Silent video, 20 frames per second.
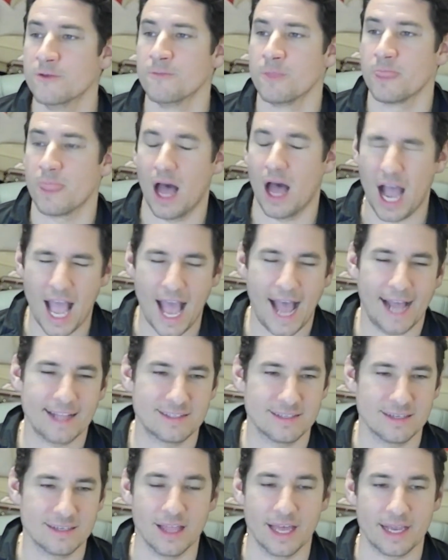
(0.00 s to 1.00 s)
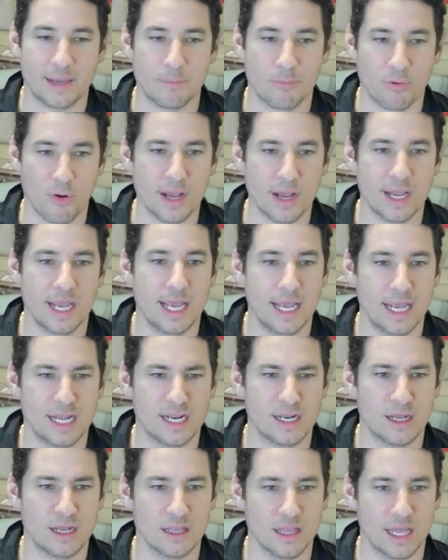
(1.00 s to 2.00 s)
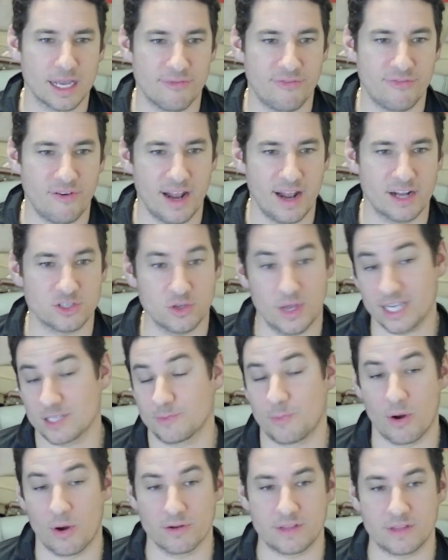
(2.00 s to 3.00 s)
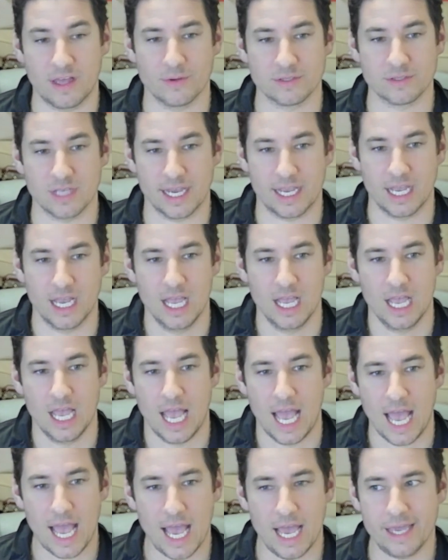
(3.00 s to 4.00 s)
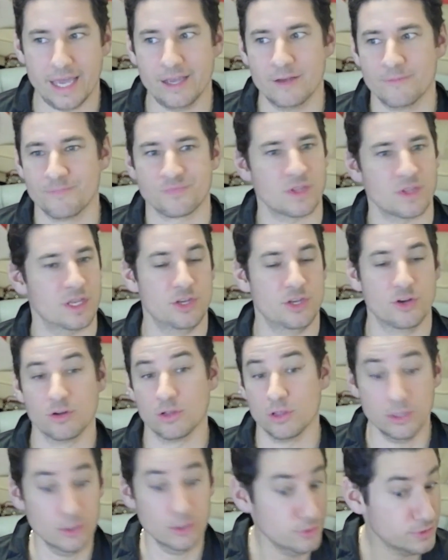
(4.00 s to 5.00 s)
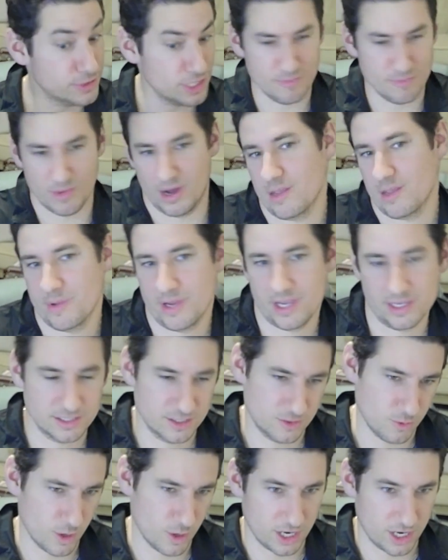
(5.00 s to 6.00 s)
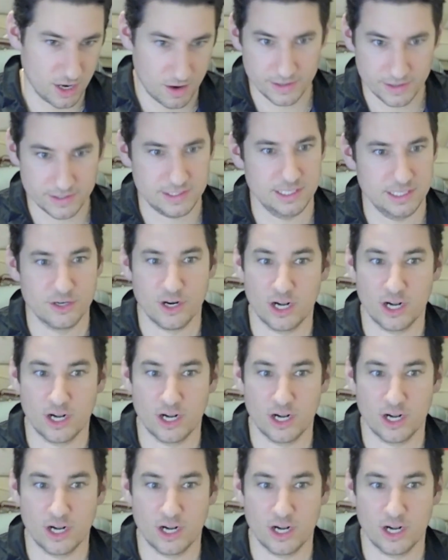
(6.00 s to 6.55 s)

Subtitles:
I had to like bring in like a financial expert that was like, hey, you're losing money because it's one currency. You're not